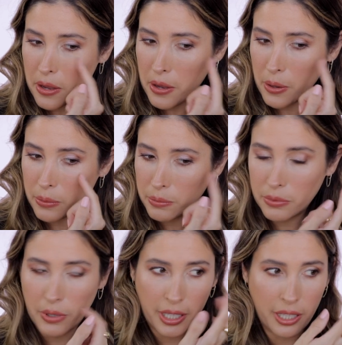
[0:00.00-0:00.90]
you know,
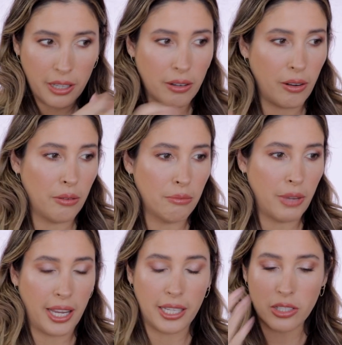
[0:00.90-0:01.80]
right here on
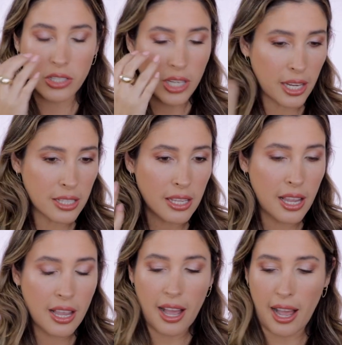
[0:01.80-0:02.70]
my cheeks.
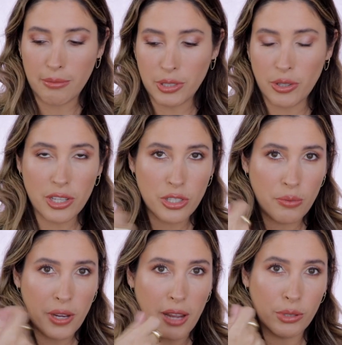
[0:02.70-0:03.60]
I'm sure I
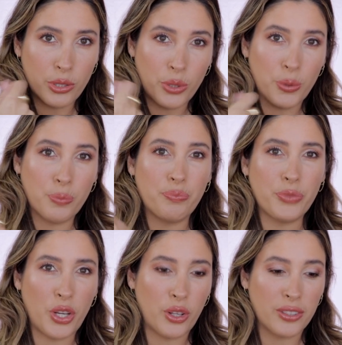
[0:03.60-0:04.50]
should be able to,
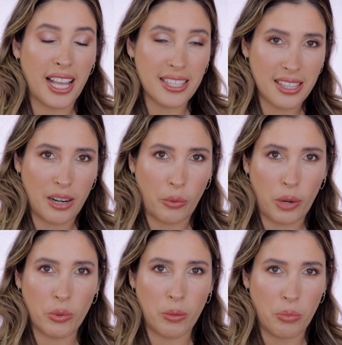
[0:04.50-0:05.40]
you know, dust it
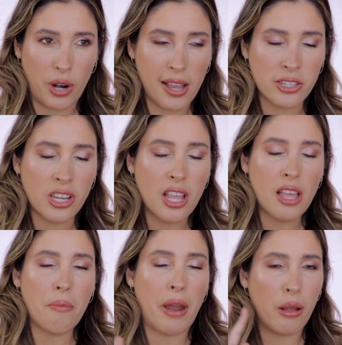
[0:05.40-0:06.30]
away with a brush,
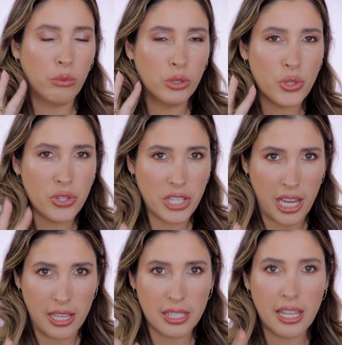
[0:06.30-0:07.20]
but I will
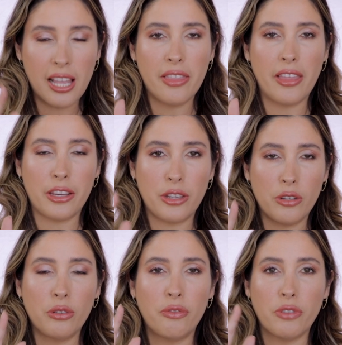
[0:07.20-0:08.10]
suggest that
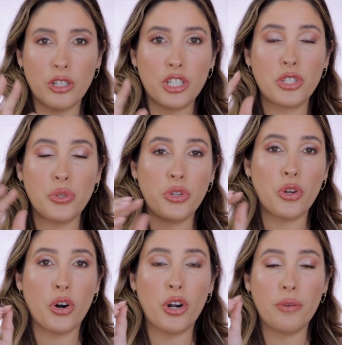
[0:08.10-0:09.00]
you first do
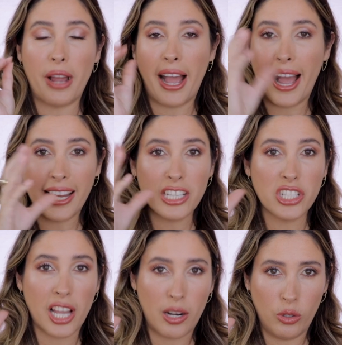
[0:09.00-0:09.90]
your
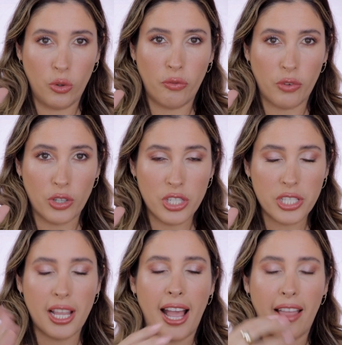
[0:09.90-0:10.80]
eyeshadow look
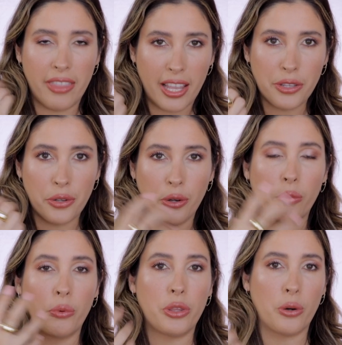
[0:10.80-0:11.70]
first and then you go
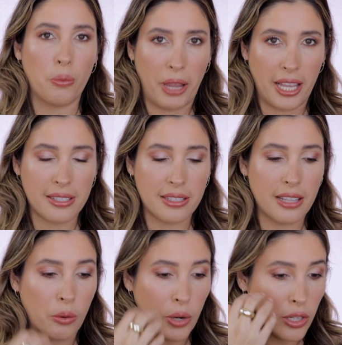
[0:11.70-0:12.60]
with your base.
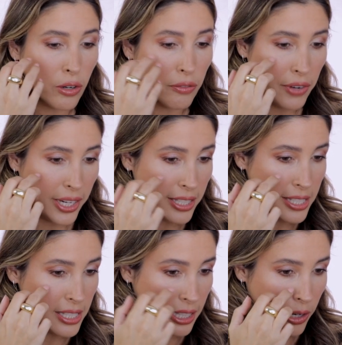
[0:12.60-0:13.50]
That way you don't find
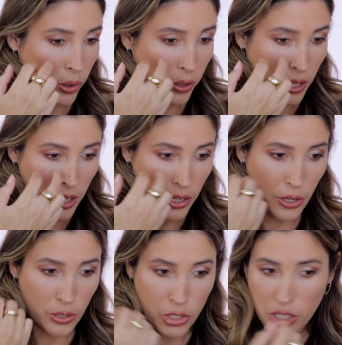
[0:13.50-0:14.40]
these little,
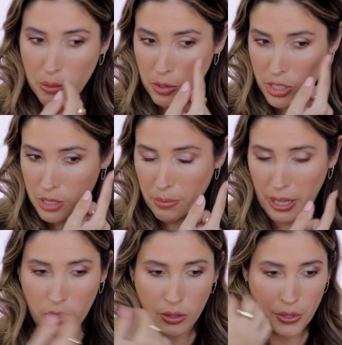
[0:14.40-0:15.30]
you know, shimmer
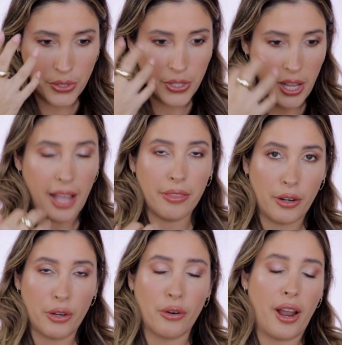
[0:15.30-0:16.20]
speckles
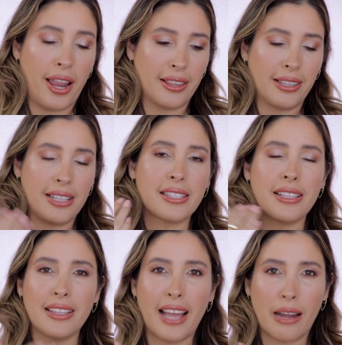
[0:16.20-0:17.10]
under your eyelids.
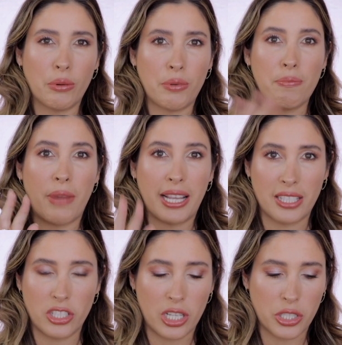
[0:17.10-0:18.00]
That will be my
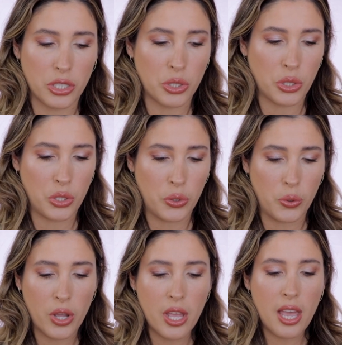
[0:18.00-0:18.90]
suggestion to
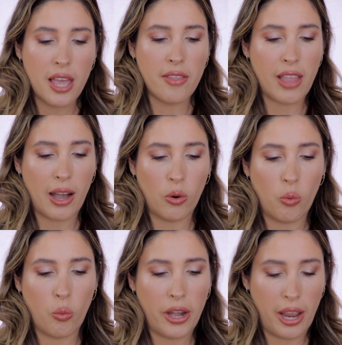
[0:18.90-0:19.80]
you. Now,
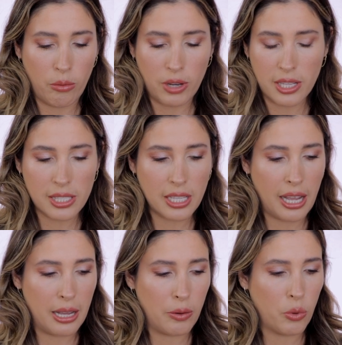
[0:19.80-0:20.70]
when I was
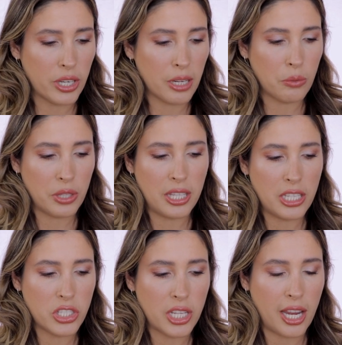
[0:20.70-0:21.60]
working with
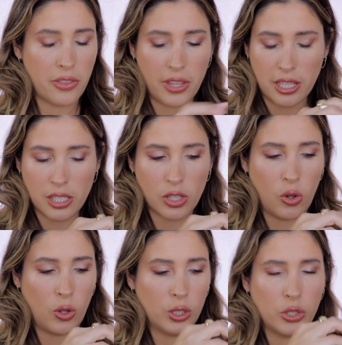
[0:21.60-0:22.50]
this shade, I think it's
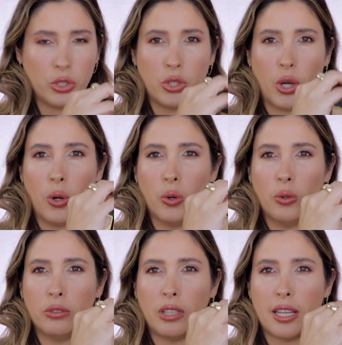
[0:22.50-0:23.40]
called
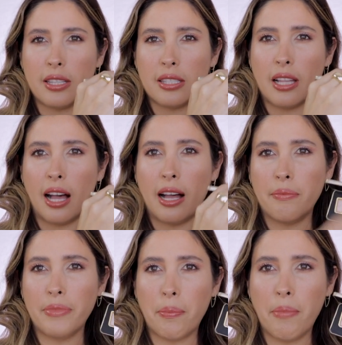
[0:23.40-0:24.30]
Doe, is
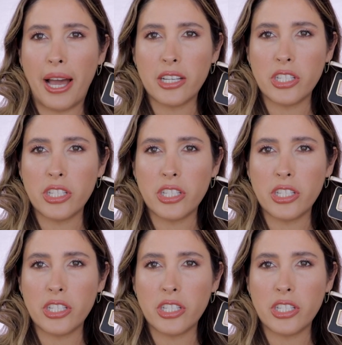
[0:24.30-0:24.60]
the matte